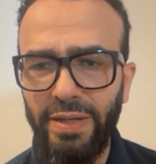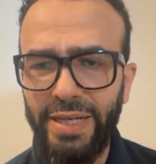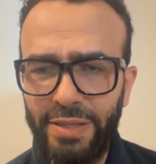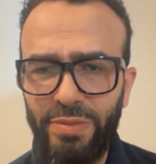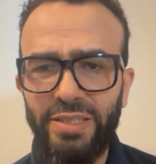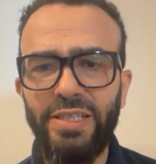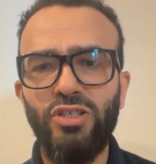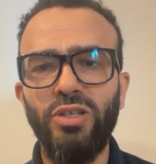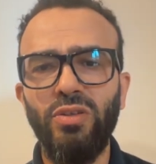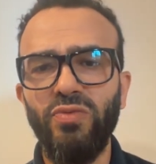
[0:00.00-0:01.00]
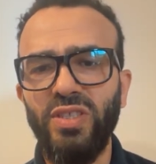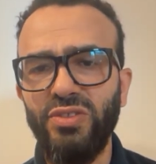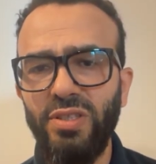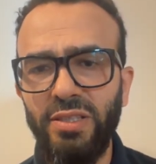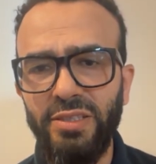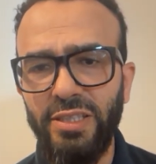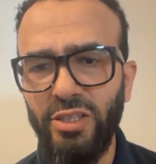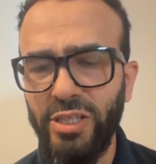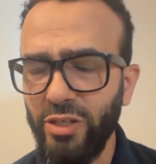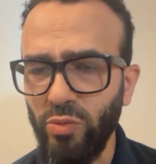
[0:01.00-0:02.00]
limitation of the study,
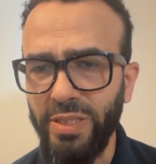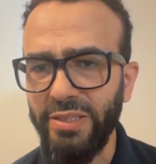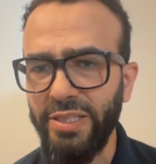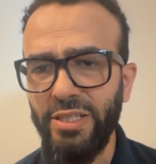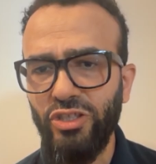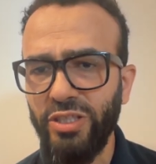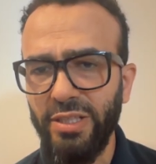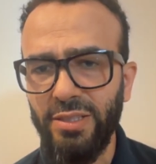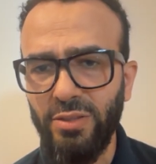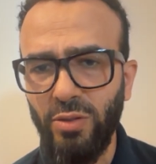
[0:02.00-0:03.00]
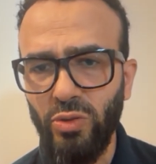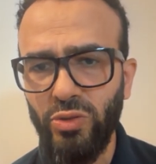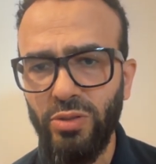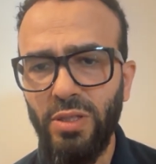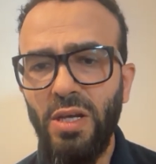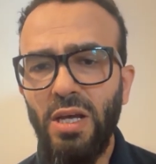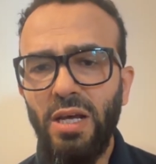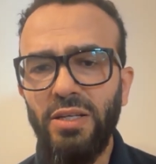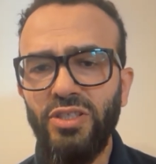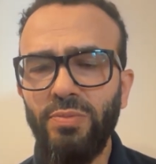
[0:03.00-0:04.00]
recommendation, or
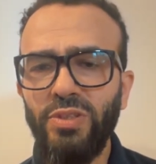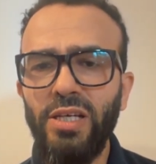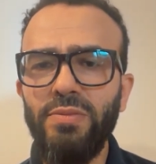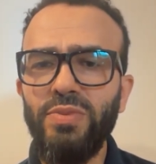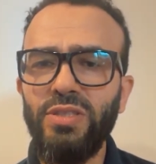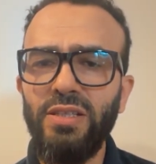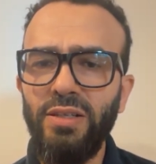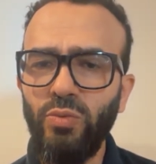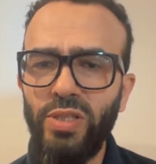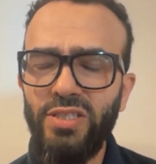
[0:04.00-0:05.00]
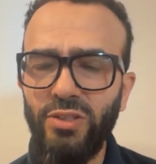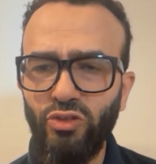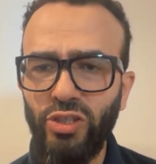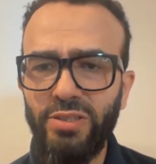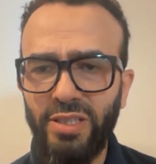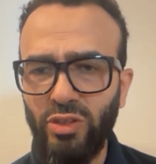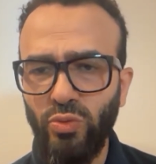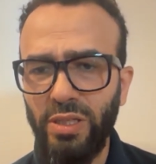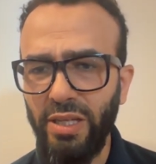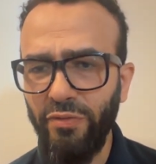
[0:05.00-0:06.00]
sometimes we suggest as
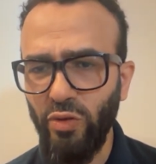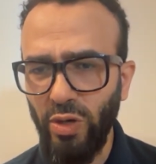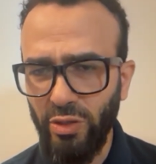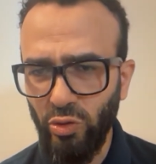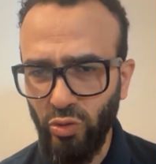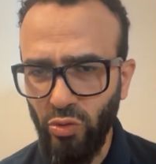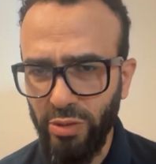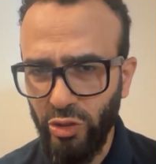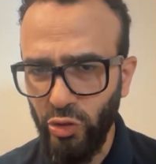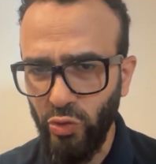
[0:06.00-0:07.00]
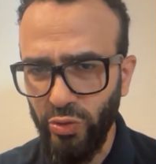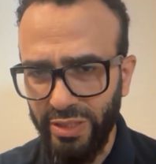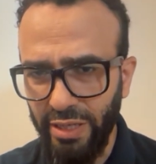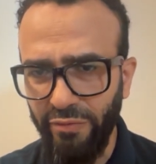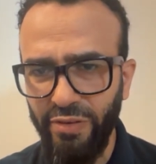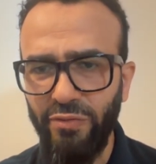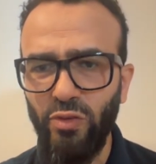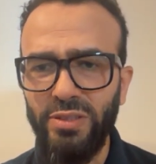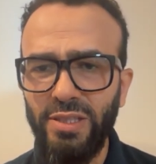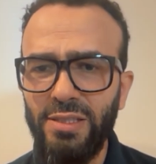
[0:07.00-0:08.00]
well, if you are not going to use in vivo
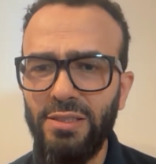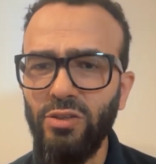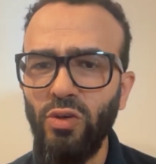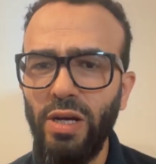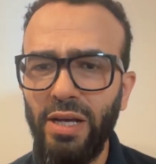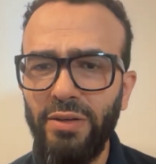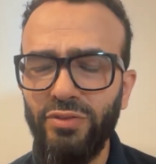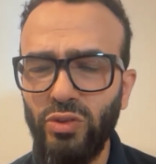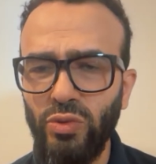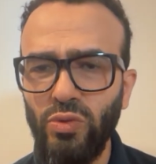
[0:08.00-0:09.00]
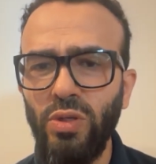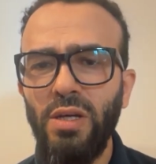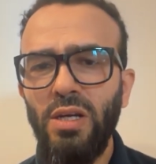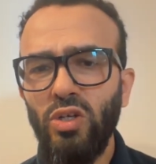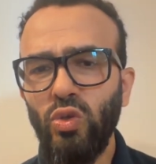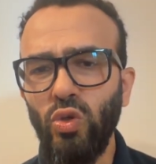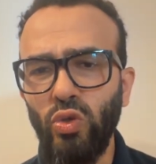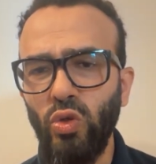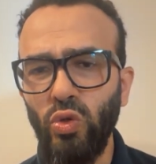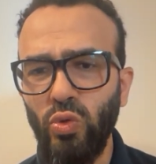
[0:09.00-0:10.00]
in this, so you have to
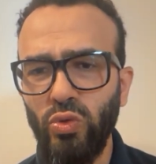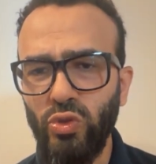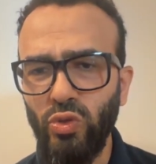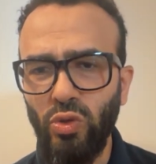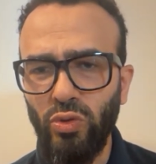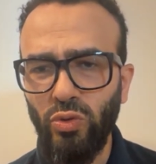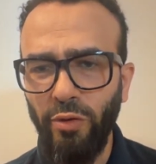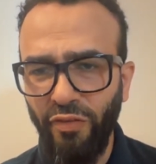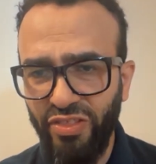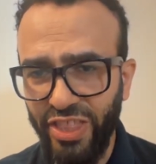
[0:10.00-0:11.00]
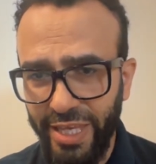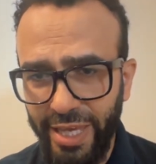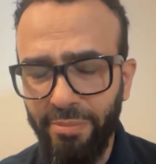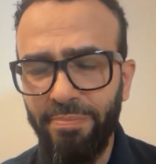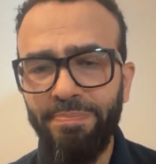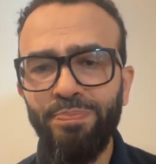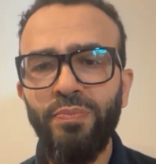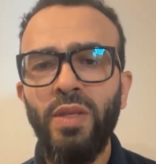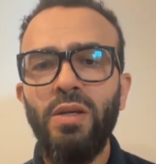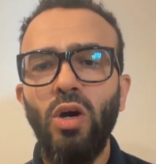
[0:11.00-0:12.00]
conclude sort of theme
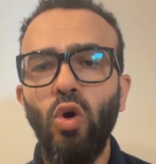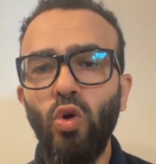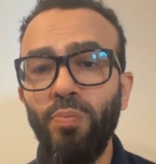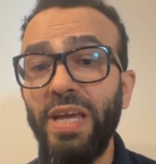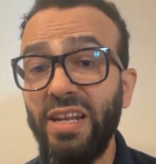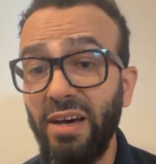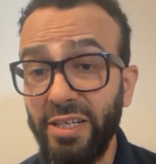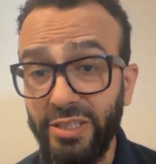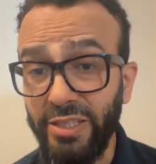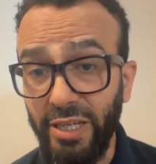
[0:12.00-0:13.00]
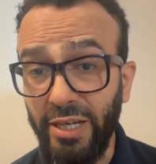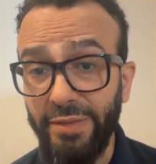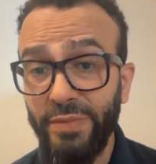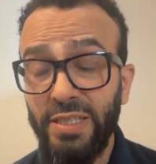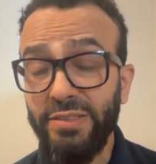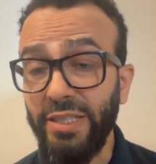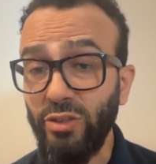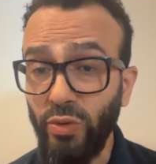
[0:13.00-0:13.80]
or main idea that